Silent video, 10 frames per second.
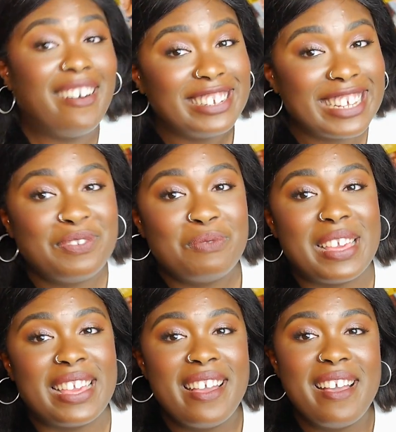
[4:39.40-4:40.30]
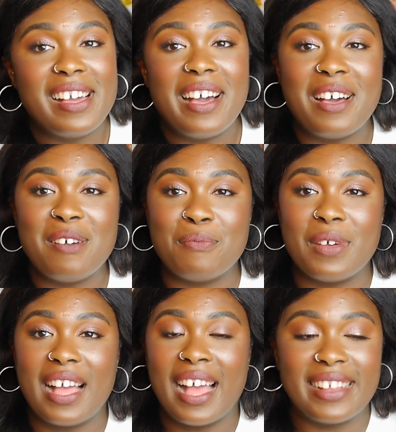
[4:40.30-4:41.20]
hard year for me.
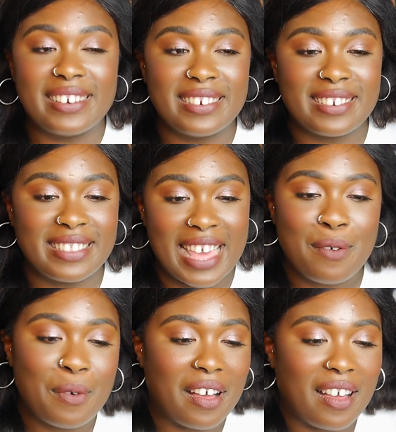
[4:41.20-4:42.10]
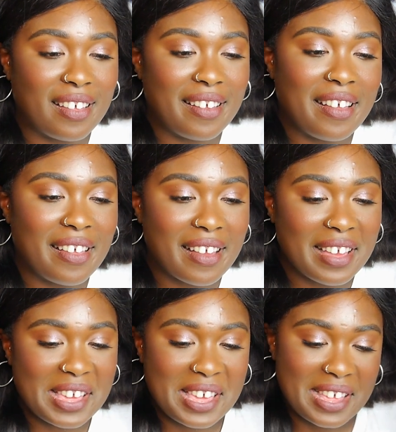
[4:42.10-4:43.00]
Um, and they were
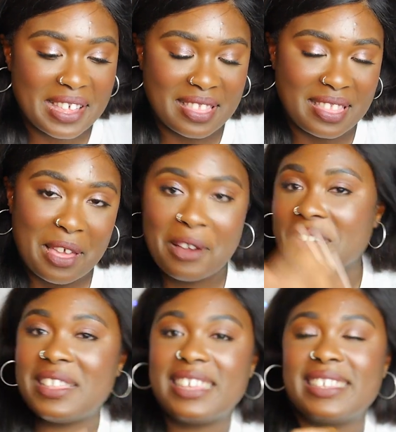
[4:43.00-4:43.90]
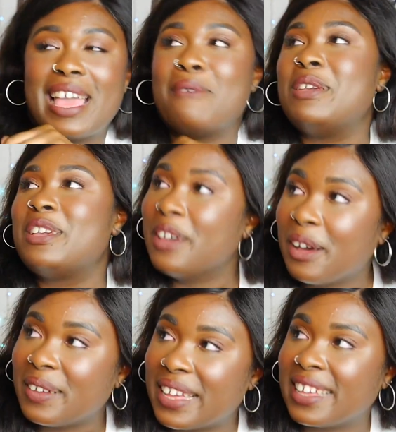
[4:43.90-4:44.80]
the only things that kept me
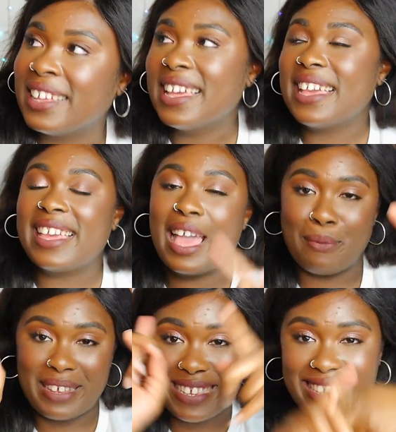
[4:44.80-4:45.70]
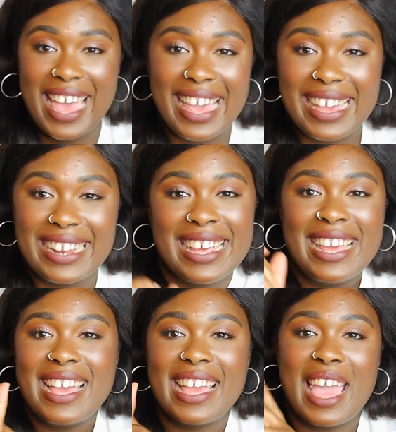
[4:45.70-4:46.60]
going kept me sane,
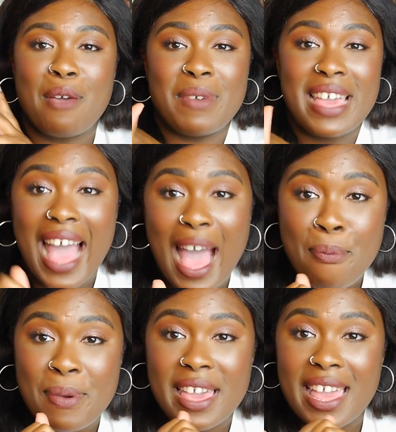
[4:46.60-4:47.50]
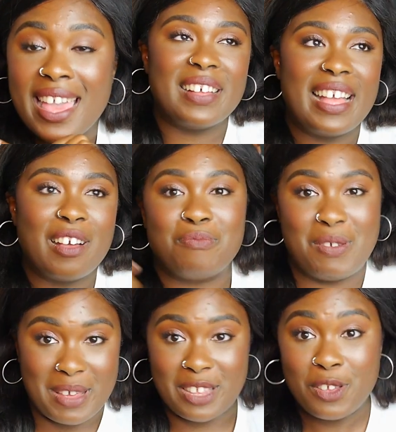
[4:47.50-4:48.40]
kept me happy, helped
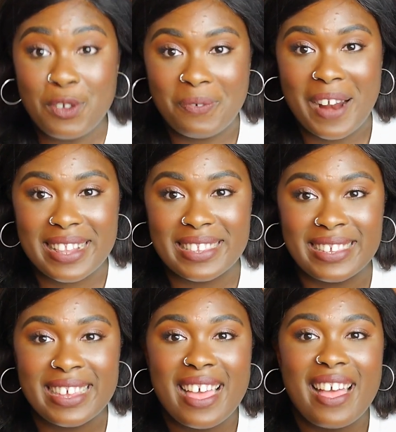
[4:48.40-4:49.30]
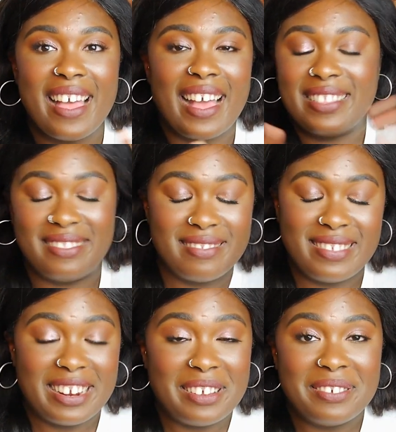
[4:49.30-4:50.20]
me make new friends, and
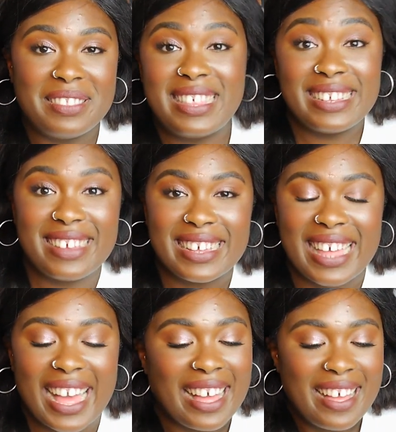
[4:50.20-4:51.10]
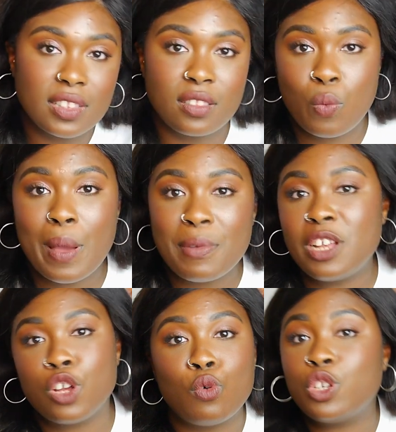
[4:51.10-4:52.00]
you know, things like that. The
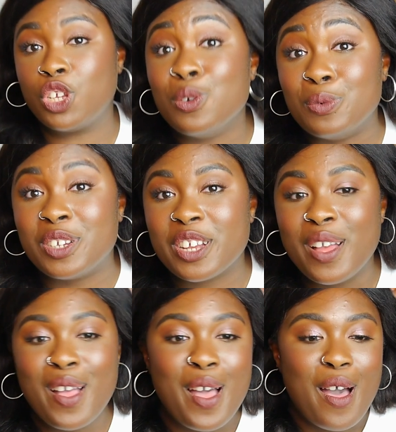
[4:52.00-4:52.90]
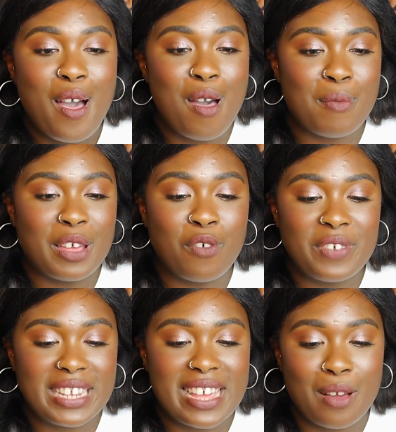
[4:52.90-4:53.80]
Wembley show was huge. Um, and
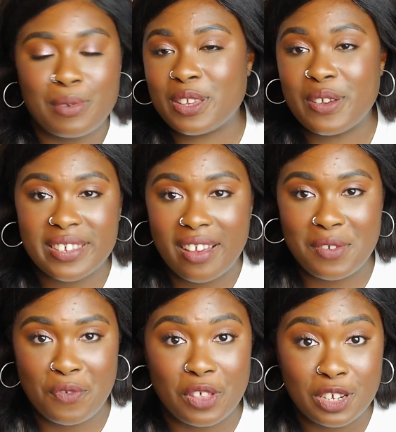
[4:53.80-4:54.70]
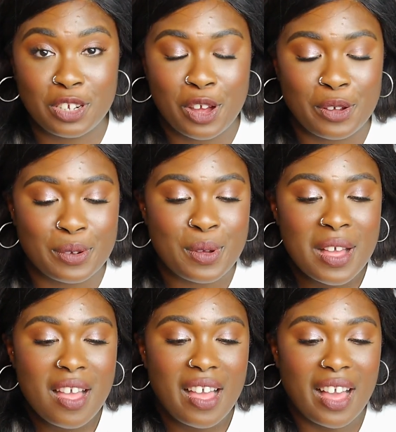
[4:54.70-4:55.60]
obviously I was so excited for the show,
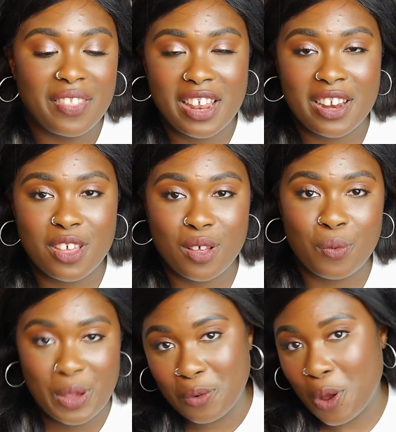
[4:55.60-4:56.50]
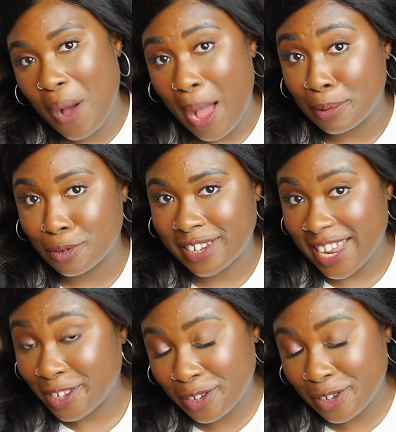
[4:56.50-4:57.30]
and then we all know what happened on day